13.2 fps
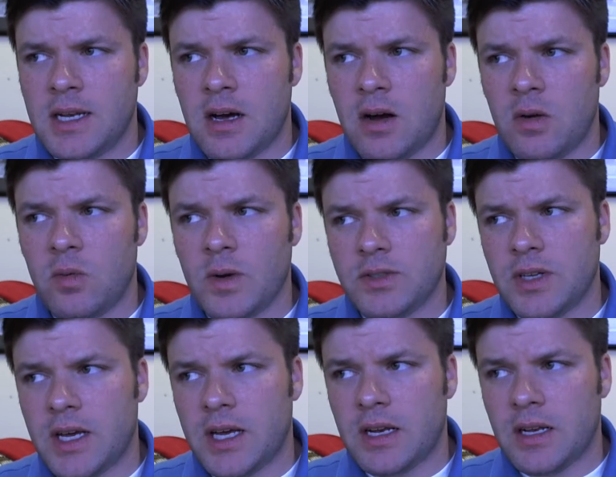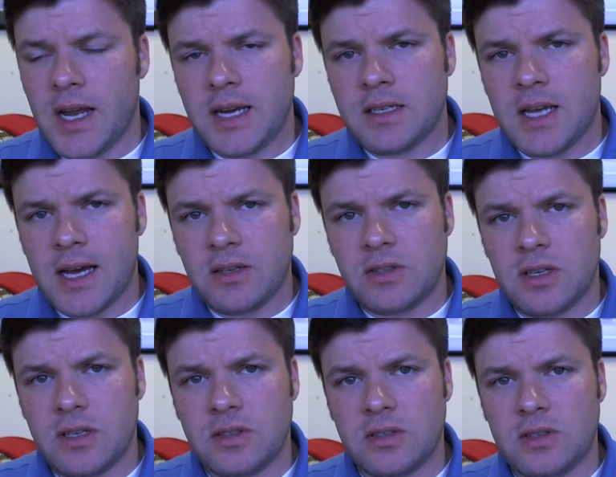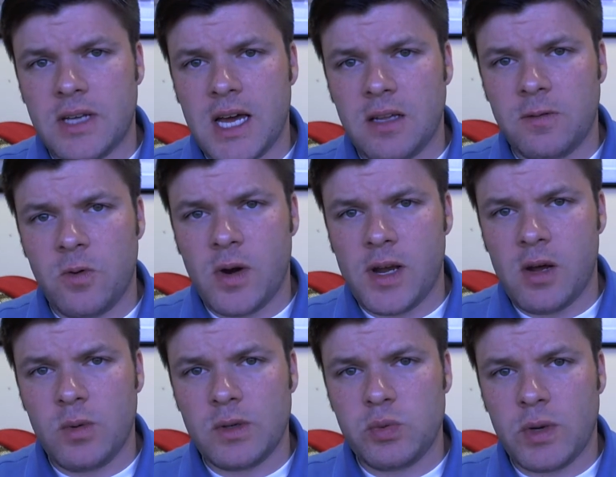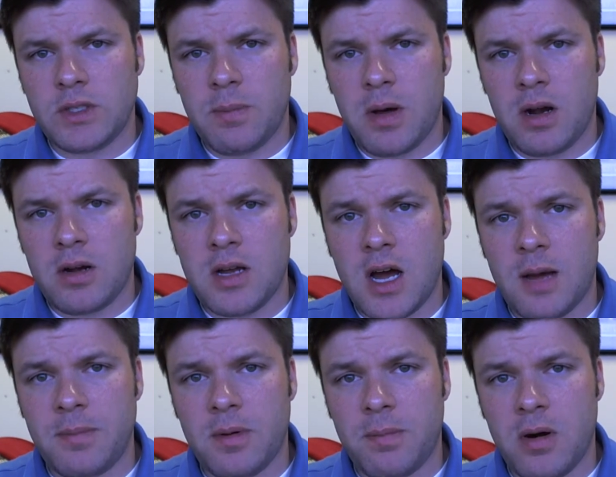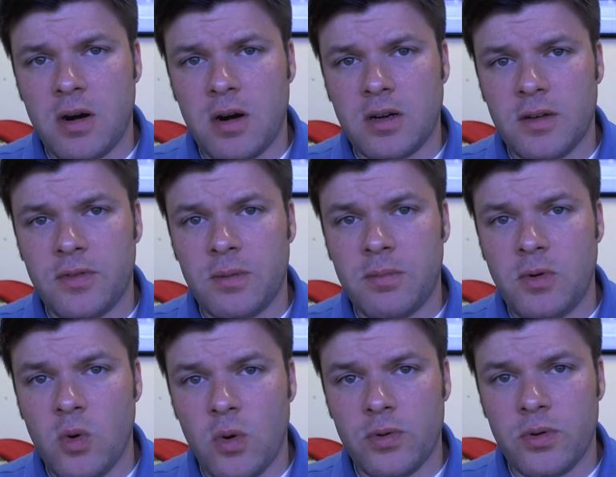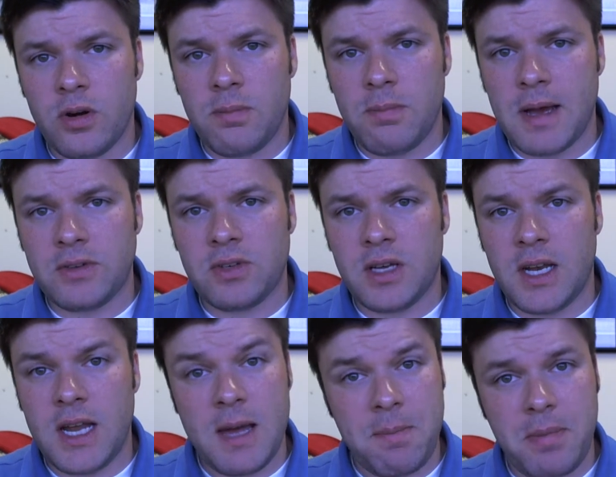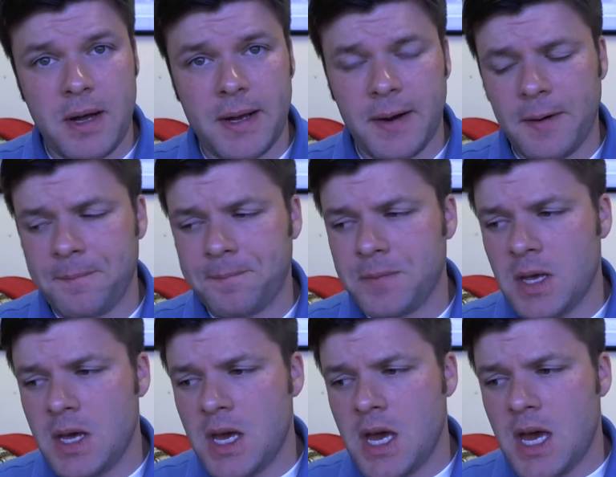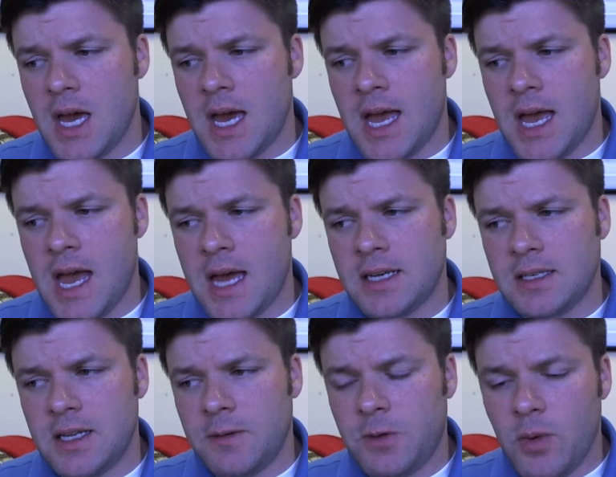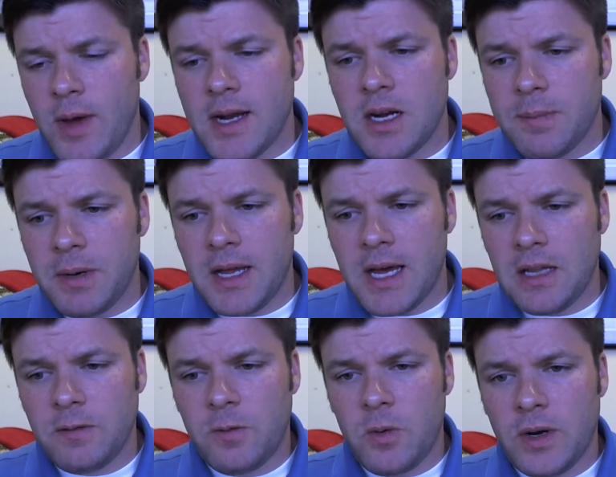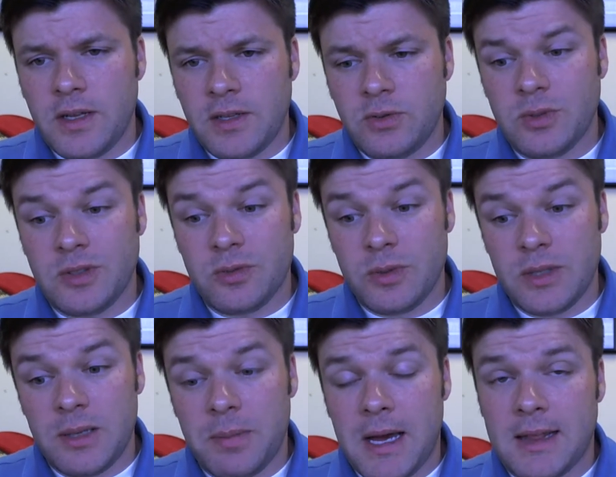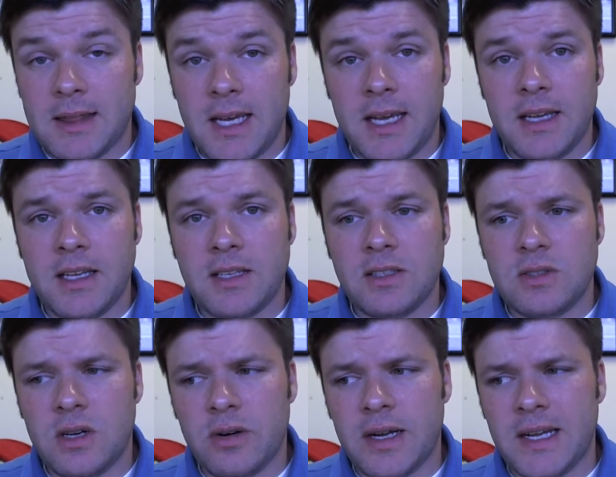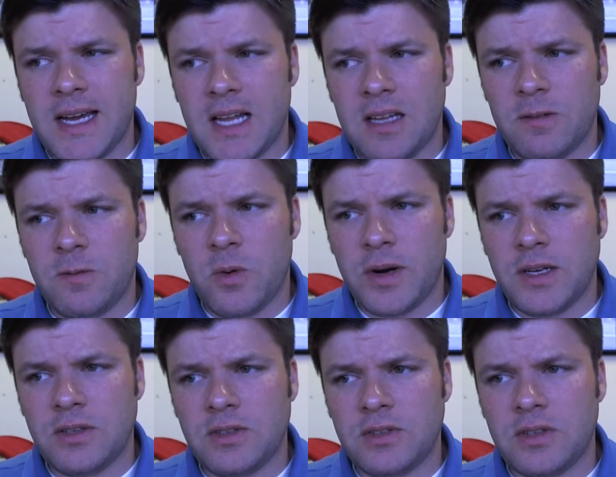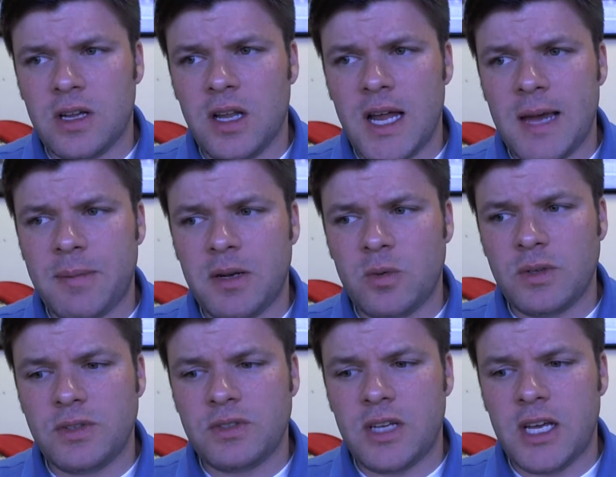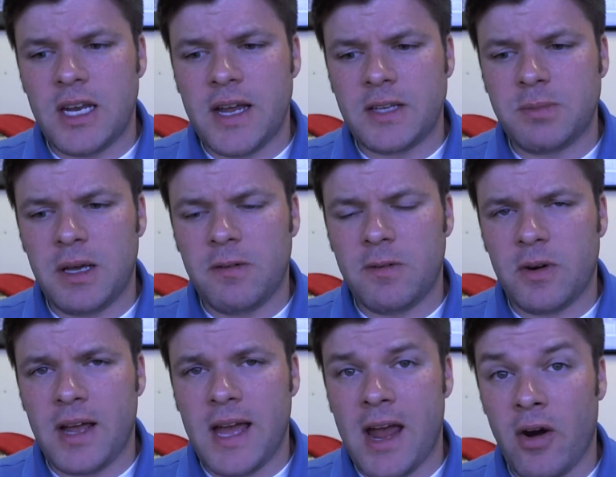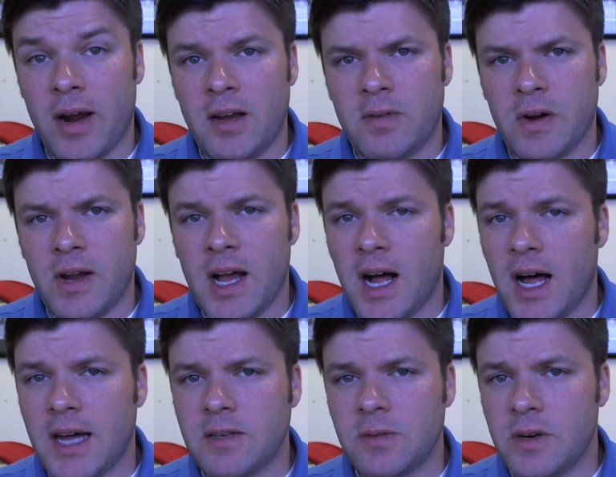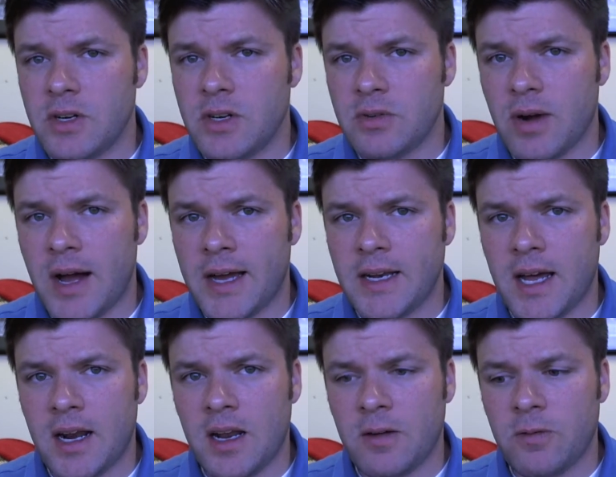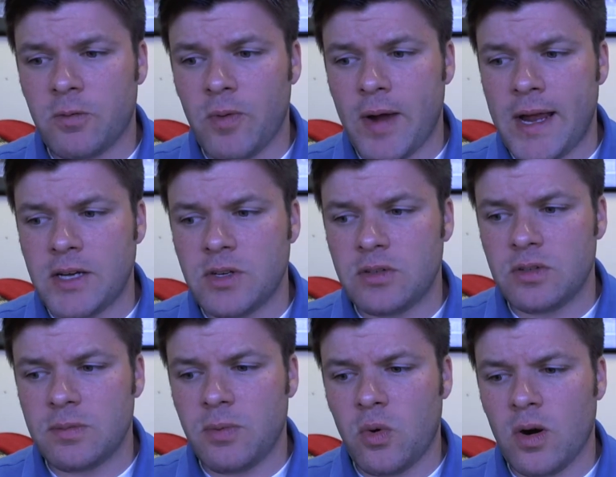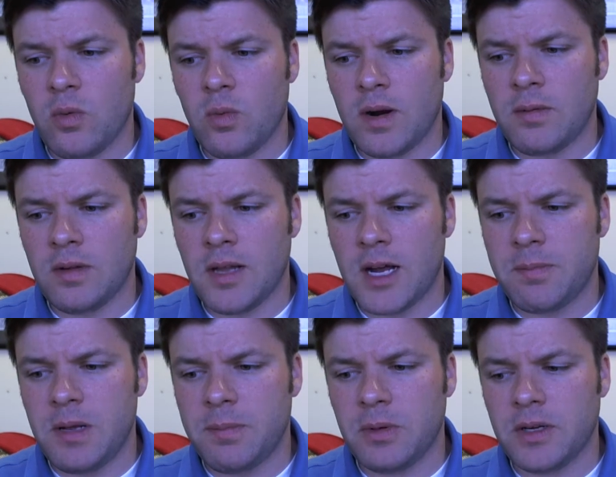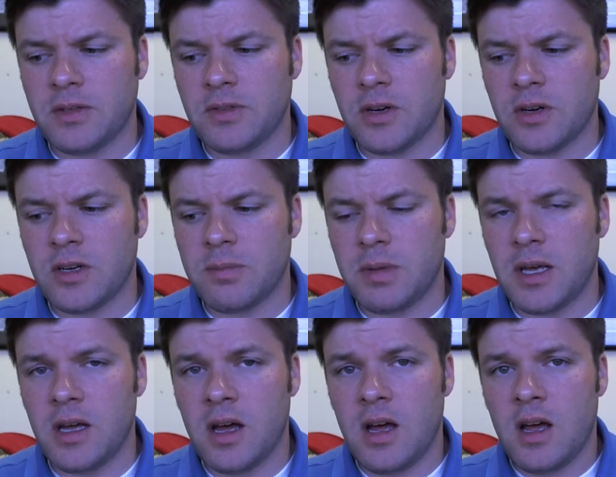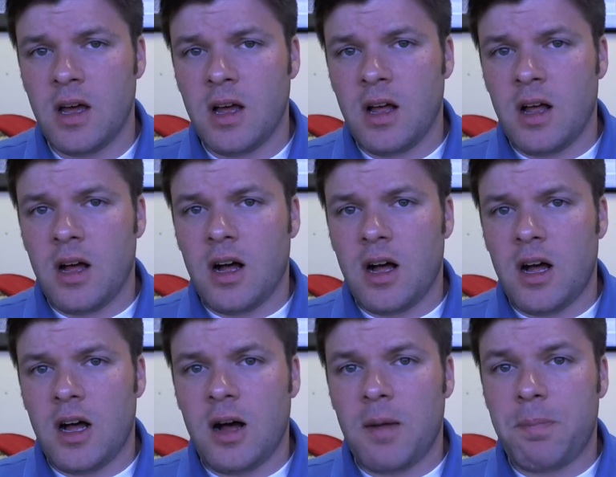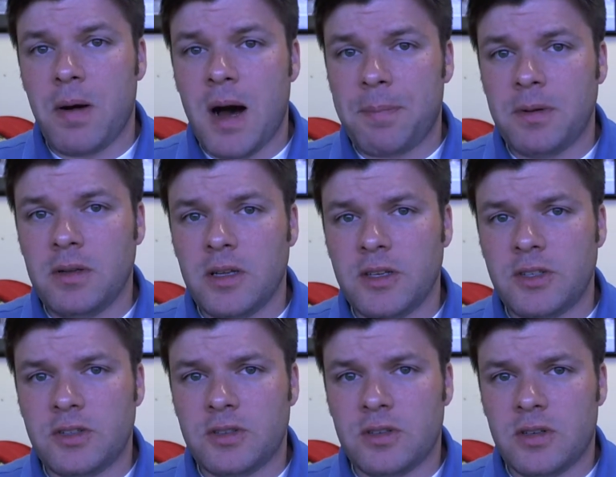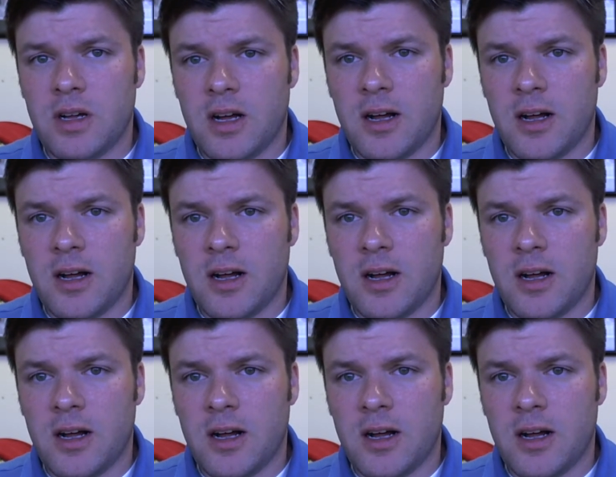Now, once again, like Texas, California was once upon a time a part of the northern Mexican Empire. And if you ended up in California, this was a really bad thing, considering California's climate was seen as being very arid, very hot, very dry, not enough rain to support what a lot of people considered to be a populous